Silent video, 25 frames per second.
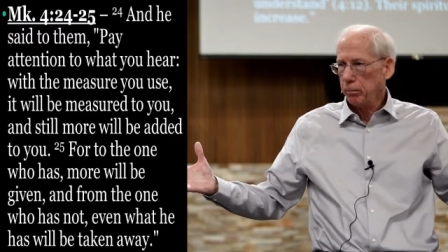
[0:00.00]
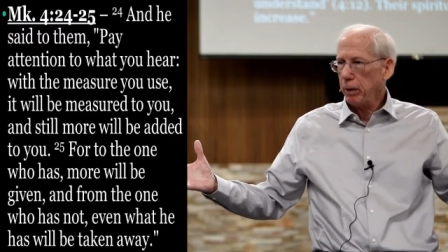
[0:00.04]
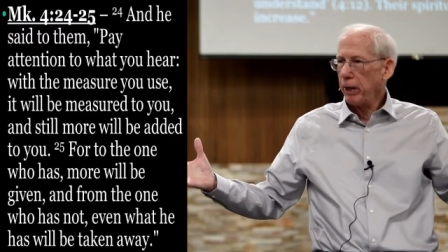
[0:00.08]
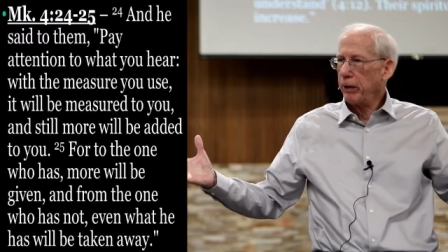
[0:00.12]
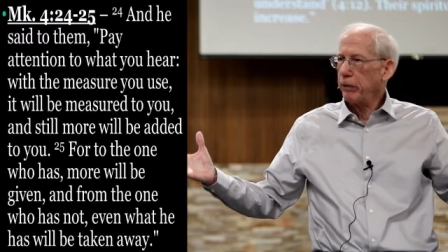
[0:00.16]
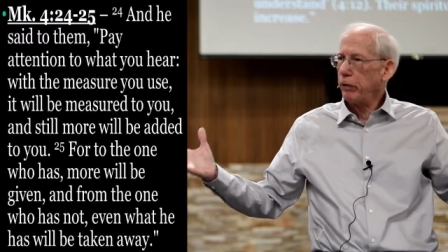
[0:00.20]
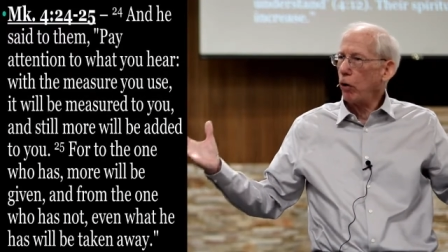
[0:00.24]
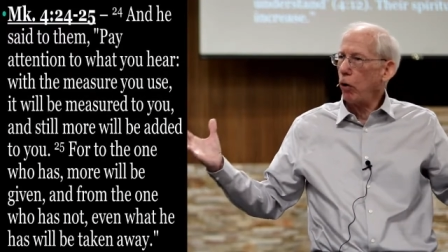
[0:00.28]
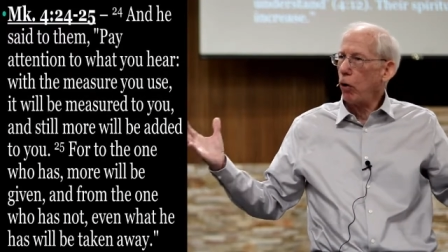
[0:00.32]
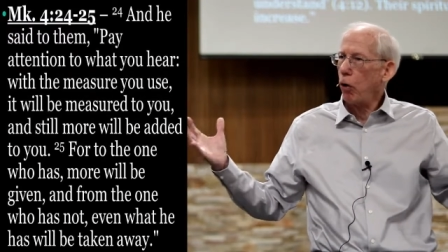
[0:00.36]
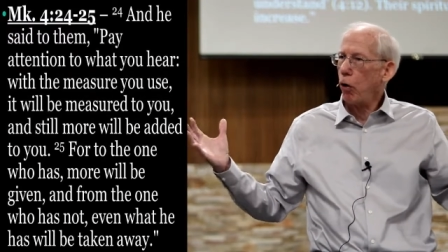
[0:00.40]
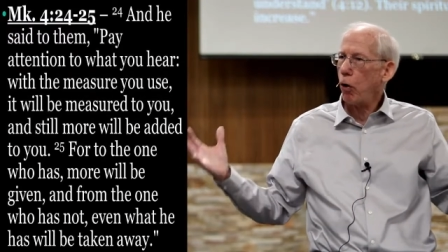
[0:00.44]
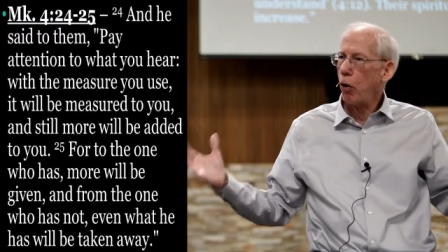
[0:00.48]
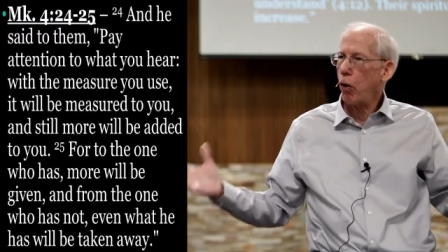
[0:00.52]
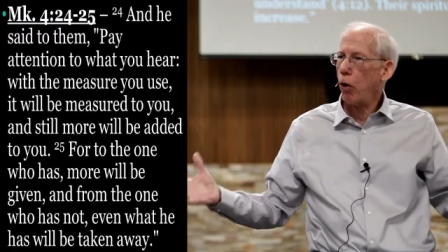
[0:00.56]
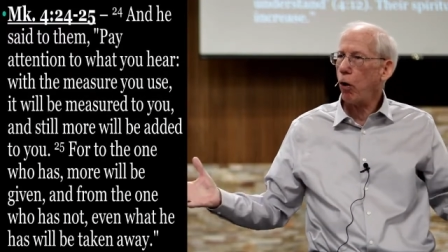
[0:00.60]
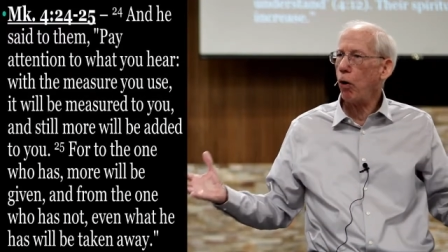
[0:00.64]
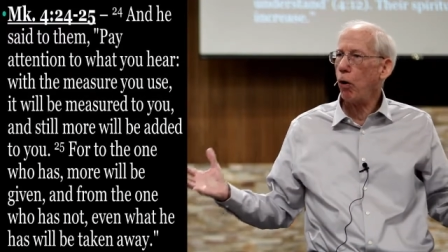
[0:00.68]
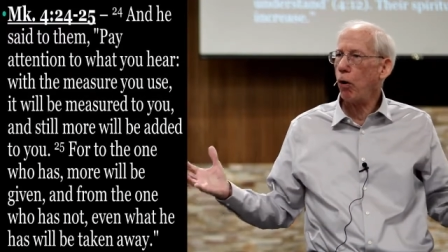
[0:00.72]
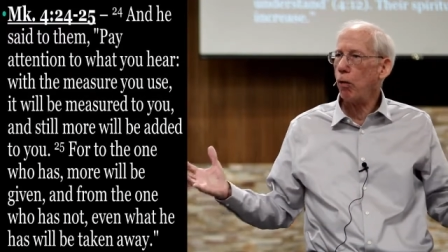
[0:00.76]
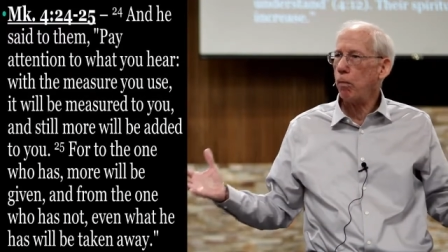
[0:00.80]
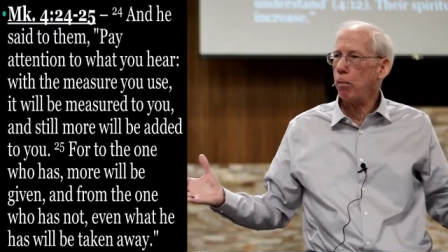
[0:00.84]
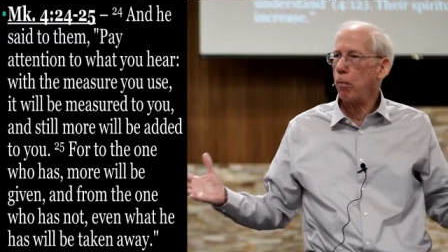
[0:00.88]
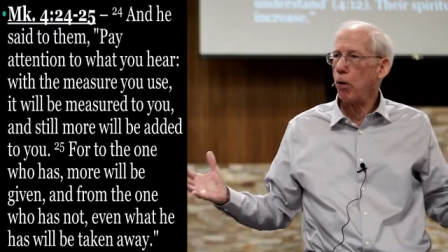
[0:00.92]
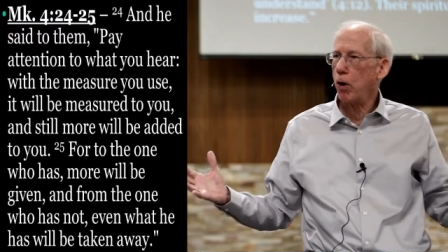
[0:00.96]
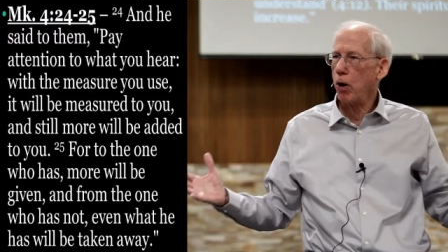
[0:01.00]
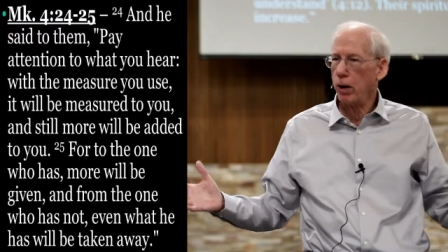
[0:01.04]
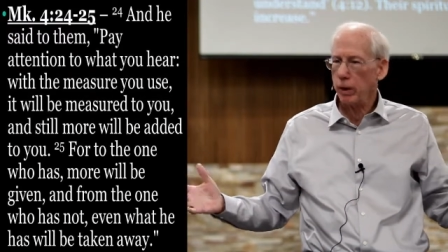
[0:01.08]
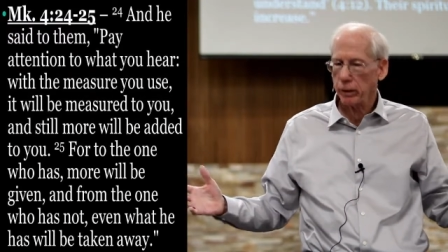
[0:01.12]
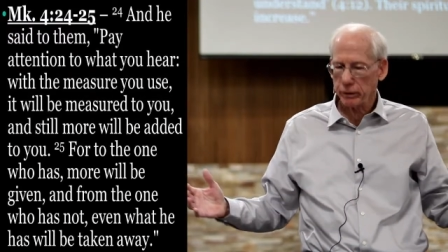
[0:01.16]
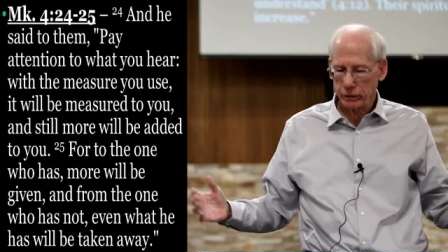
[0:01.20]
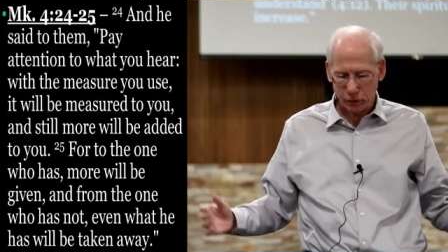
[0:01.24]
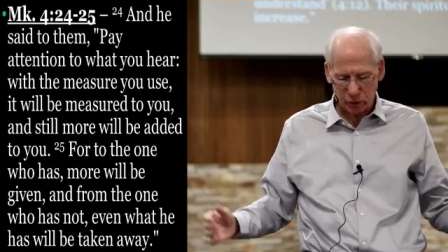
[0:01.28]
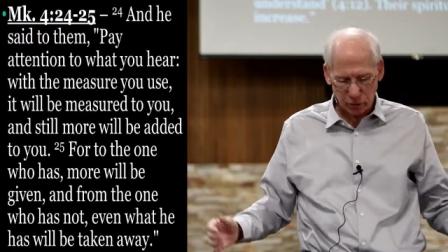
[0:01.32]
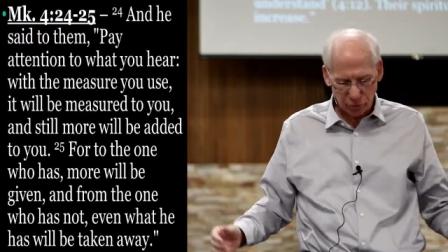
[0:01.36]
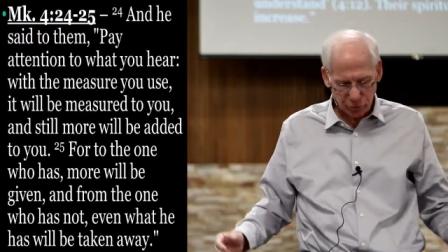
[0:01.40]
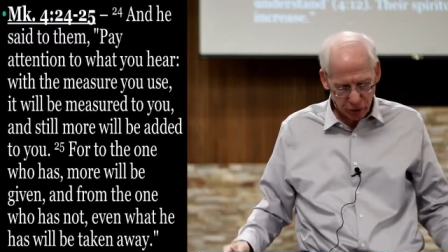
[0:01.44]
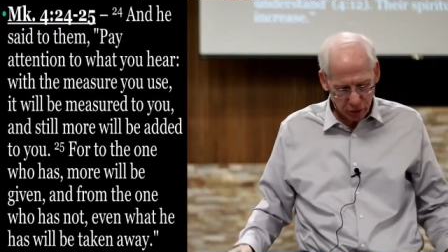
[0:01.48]
by the
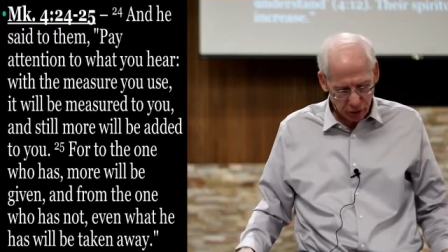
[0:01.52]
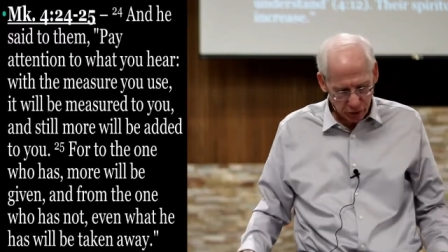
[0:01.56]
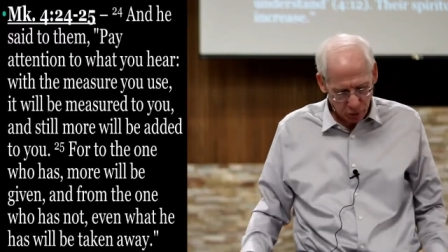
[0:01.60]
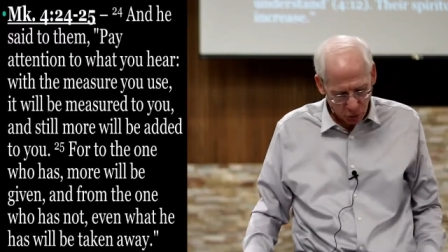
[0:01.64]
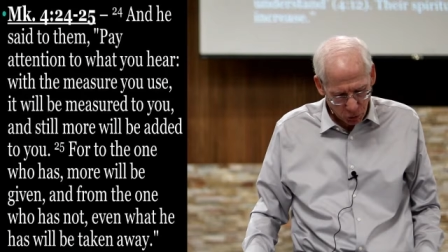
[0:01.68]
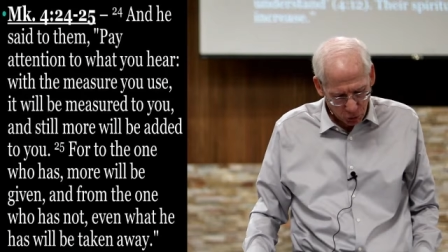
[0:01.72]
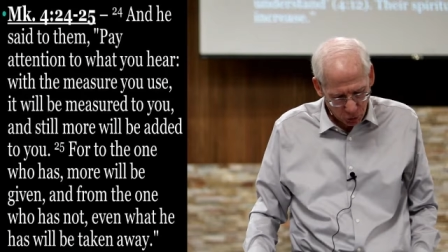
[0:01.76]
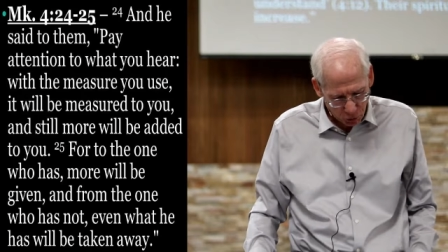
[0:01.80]
hallmarks of the